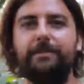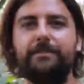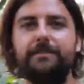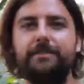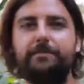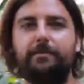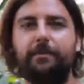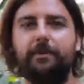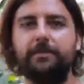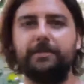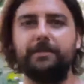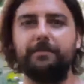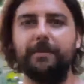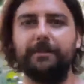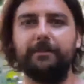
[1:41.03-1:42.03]
first is
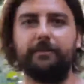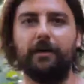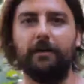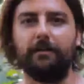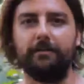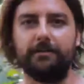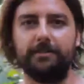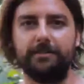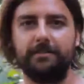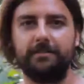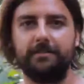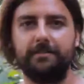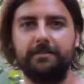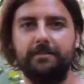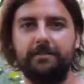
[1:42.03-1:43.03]
project
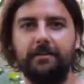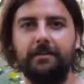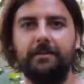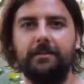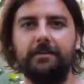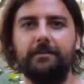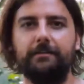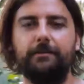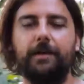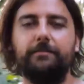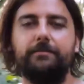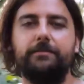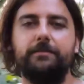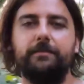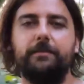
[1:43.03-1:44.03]
methodologies. You
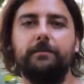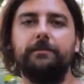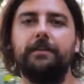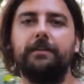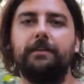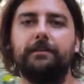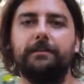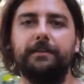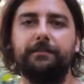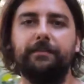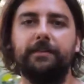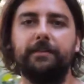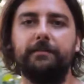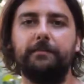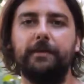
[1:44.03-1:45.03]
have to know there are
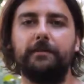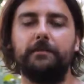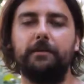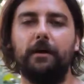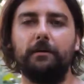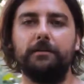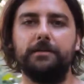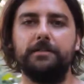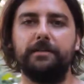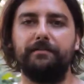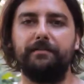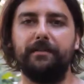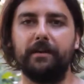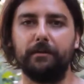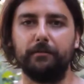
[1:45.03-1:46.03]
different methodologies
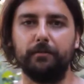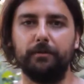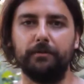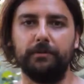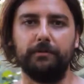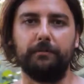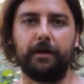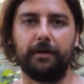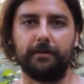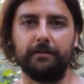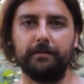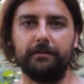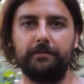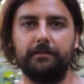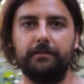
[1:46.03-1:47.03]
available in the
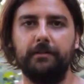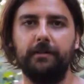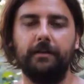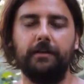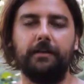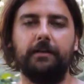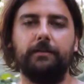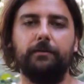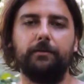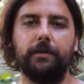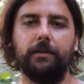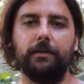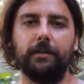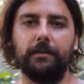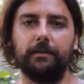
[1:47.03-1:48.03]
market, and you
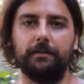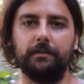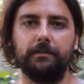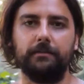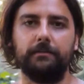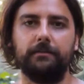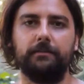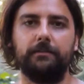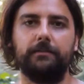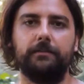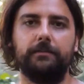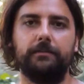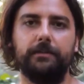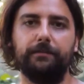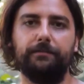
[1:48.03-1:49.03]
can learn
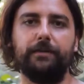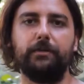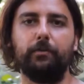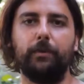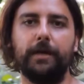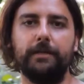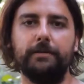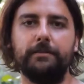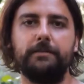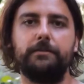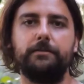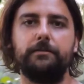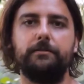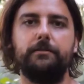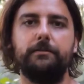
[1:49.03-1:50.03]
different ways
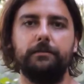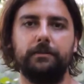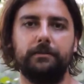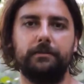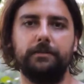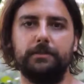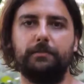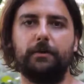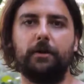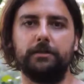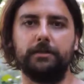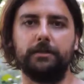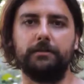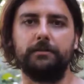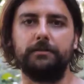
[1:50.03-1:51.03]
to do this
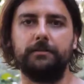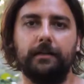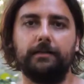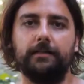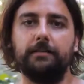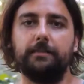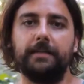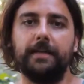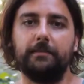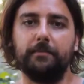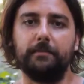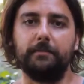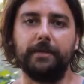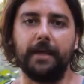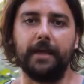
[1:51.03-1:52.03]
project. I did my
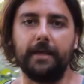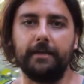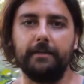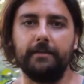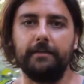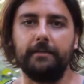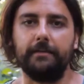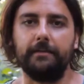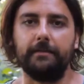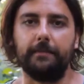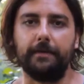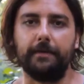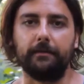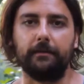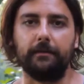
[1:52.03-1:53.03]
MBA in a
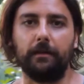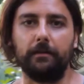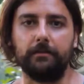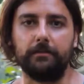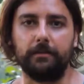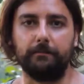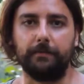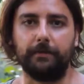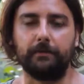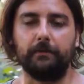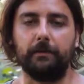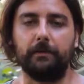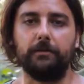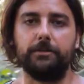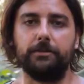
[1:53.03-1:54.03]

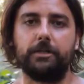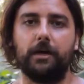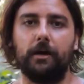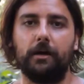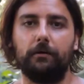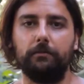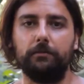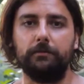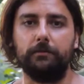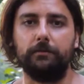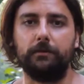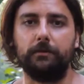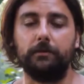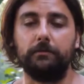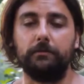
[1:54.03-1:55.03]
methodology
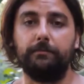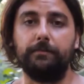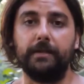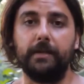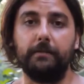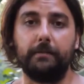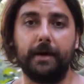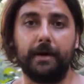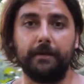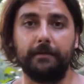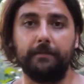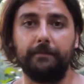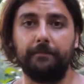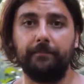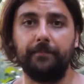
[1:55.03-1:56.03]
called PMI.